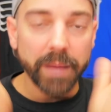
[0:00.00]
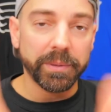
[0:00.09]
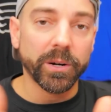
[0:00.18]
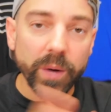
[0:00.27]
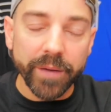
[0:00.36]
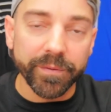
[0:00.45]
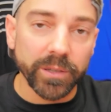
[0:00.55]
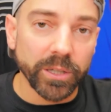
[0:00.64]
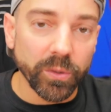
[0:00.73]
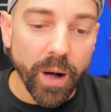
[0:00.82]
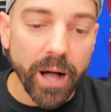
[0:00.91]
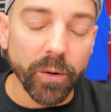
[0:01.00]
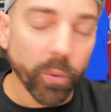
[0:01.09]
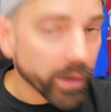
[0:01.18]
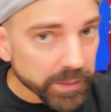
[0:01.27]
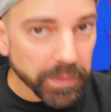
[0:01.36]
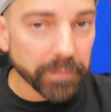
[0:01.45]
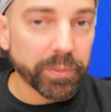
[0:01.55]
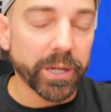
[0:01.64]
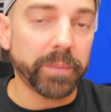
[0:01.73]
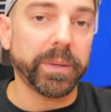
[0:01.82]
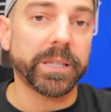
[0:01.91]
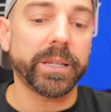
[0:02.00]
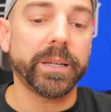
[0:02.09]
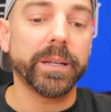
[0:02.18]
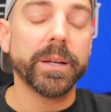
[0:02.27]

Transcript: I've been away for a little while. Work's been pretty busy.